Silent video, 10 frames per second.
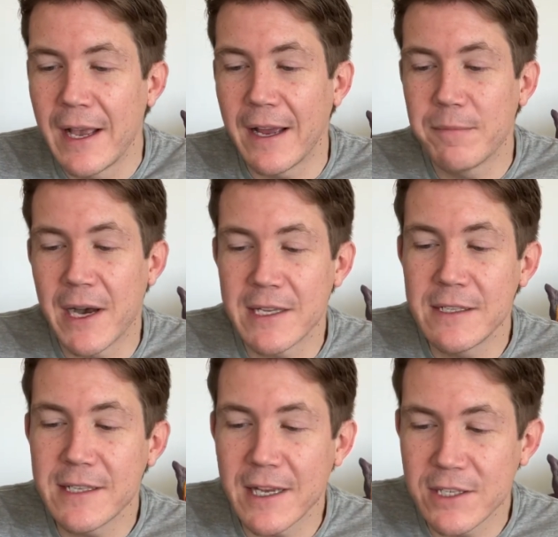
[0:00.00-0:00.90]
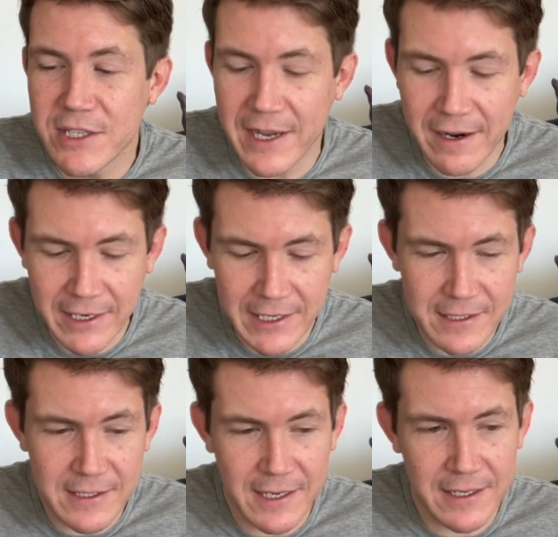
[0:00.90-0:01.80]
And Mars in
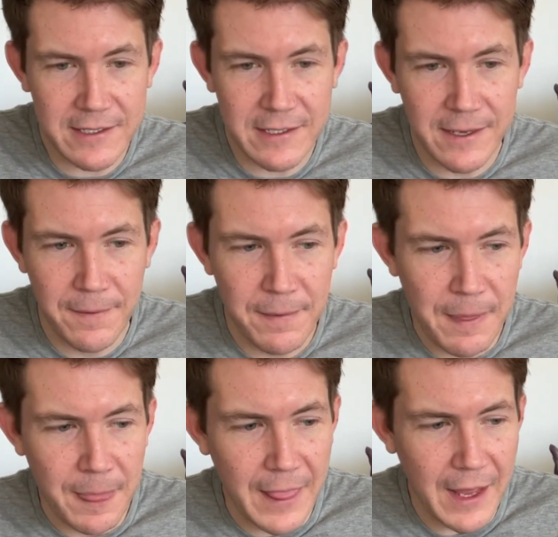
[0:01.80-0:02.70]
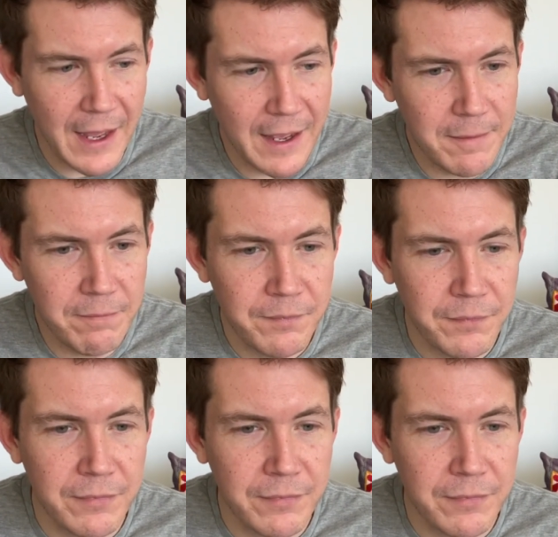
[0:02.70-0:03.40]
Sagittarius is um,